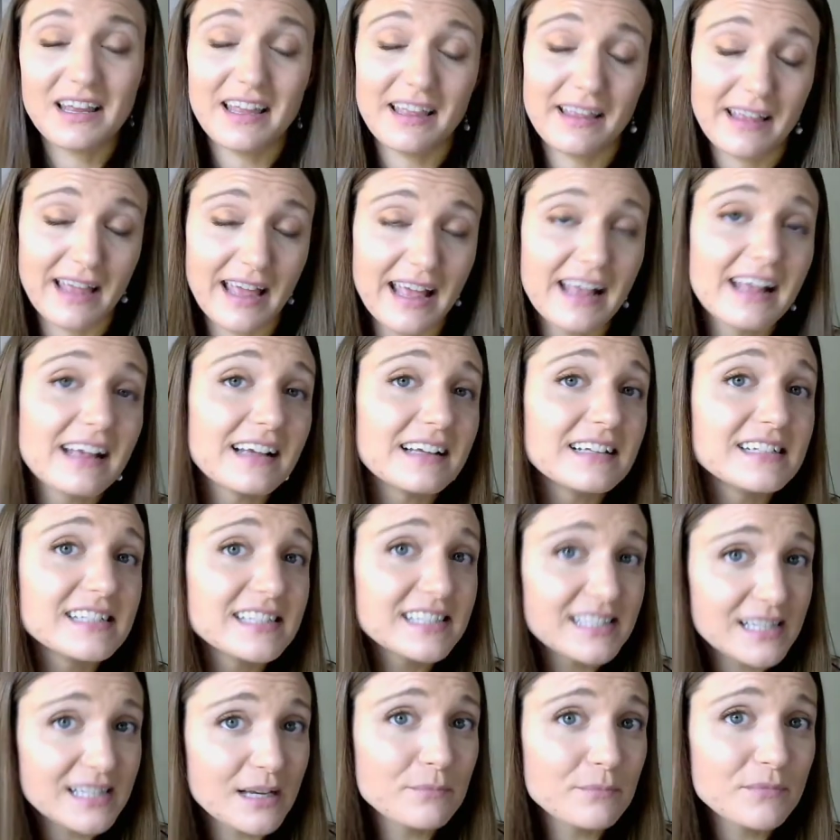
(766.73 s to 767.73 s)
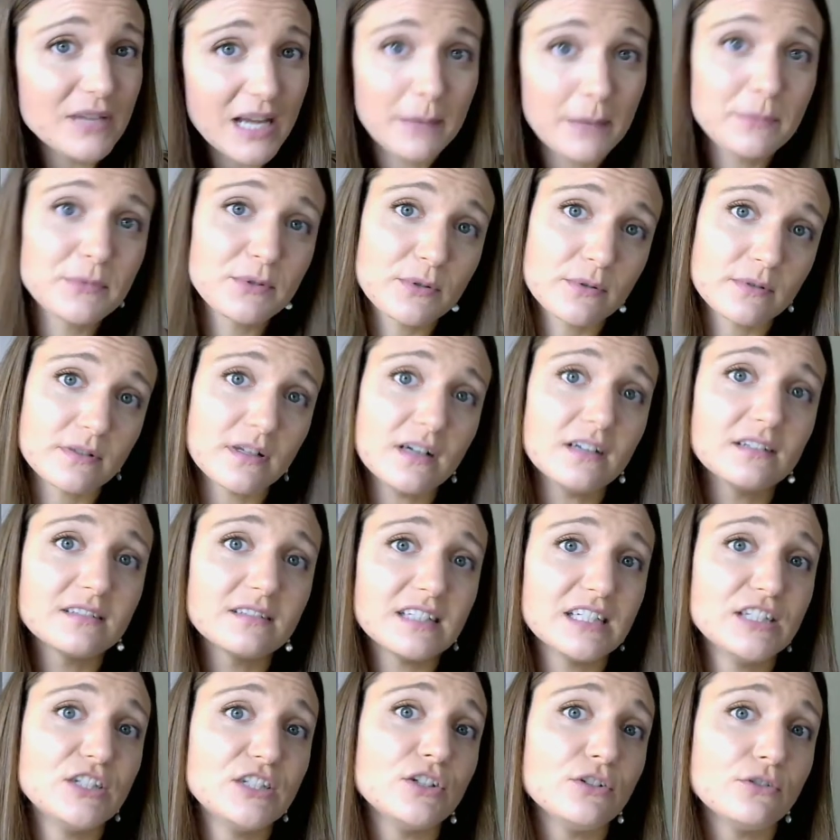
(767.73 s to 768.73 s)
can sometimes result
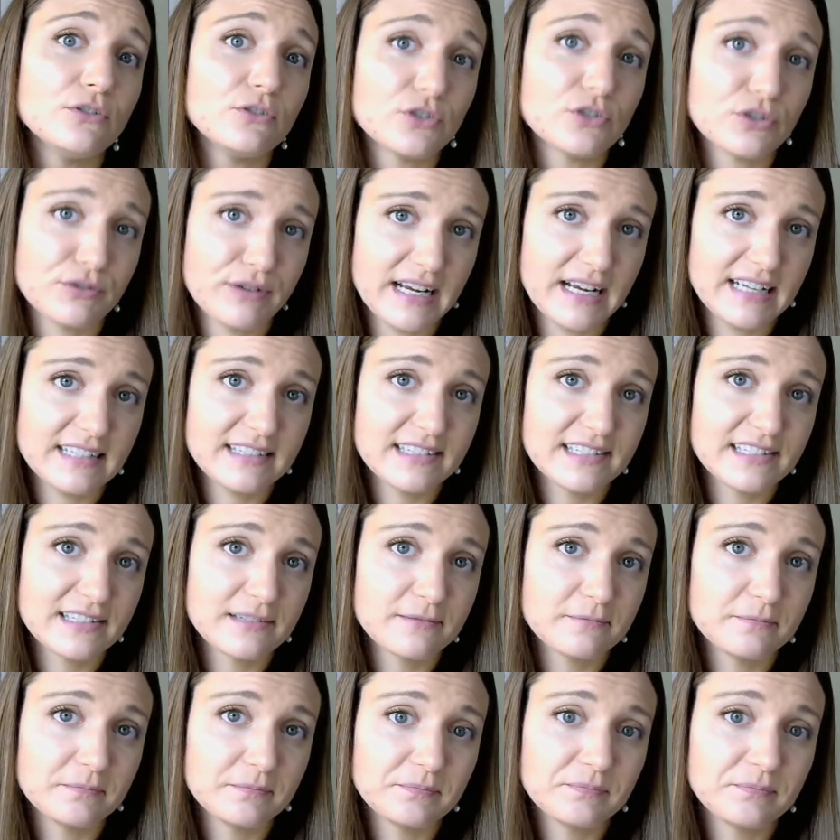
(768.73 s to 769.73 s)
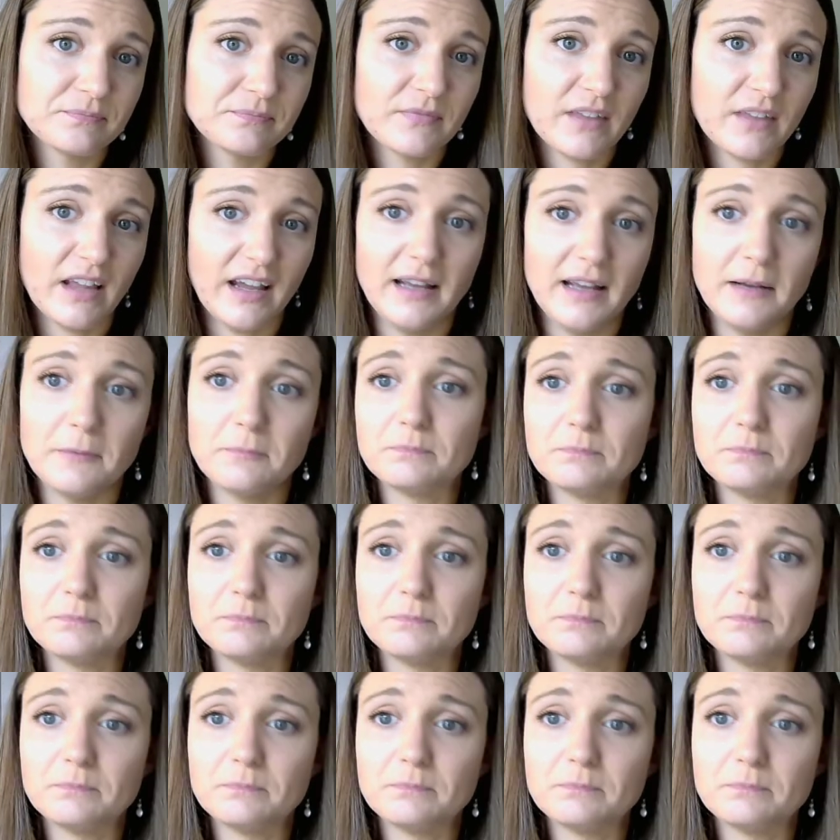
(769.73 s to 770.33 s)
in new traits, okay?